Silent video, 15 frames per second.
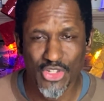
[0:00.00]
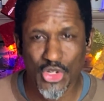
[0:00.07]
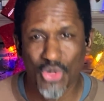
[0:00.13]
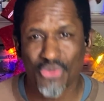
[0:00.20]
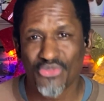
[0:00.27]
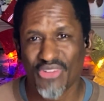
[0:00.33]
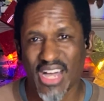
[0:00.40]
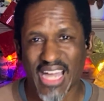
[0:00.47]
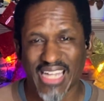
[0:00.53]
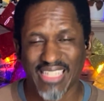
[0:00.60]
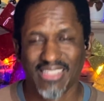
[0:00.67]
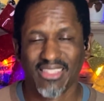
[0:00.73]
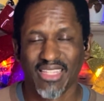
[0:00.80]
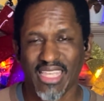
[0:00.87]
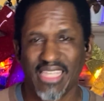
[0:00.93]
you'll
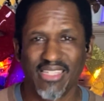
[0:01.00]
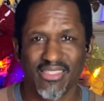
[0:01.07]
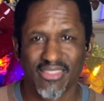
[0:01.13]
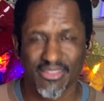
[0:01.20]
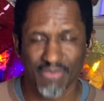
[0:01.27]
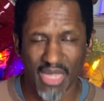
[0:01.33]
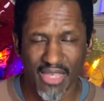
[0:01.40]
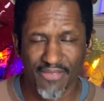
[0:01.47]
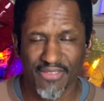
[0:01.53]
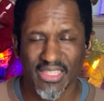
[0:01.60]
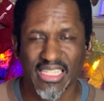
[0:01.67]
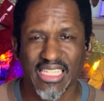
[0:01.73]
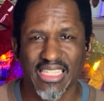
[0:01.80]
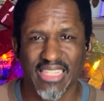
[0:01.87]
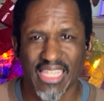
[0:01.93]
find links, my
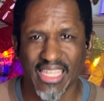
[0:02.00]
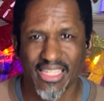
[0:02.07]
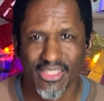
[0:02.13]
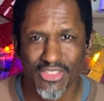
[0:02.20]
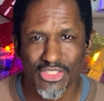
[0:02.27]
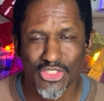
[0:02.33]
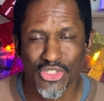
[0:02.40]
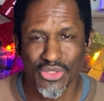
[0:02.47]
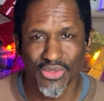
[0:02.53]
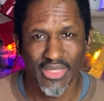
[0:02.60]
affiliate links to